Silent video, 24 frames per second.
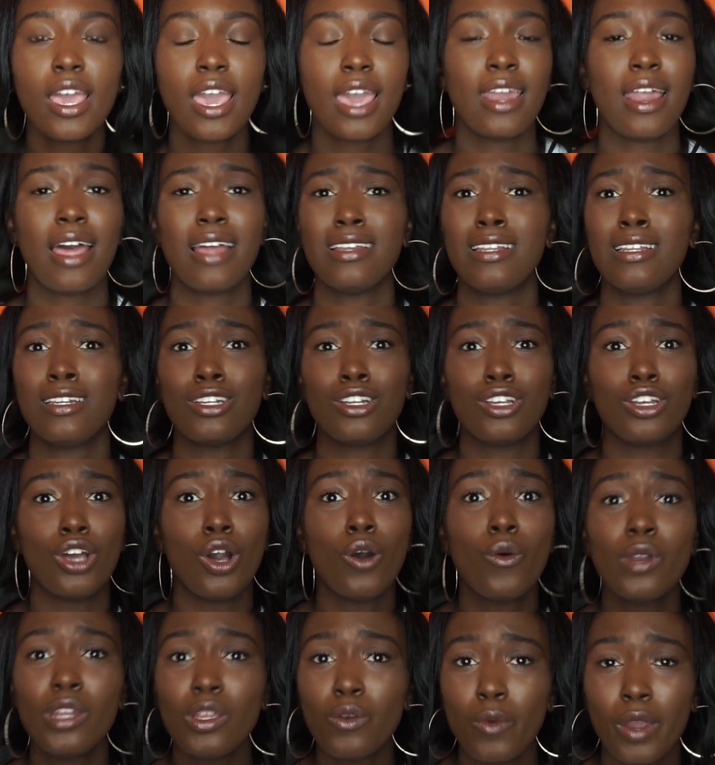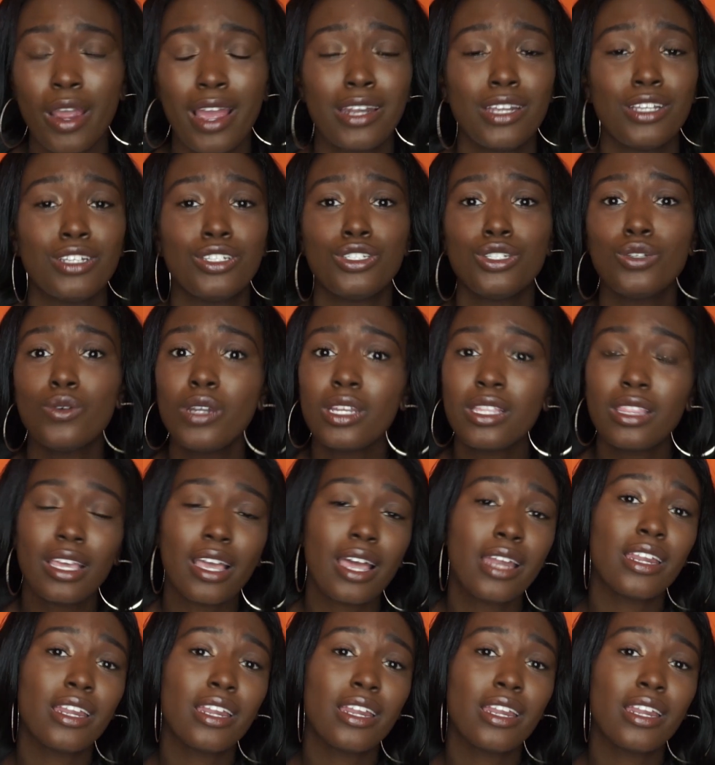And I didn't go anywhere. I didn't do anything.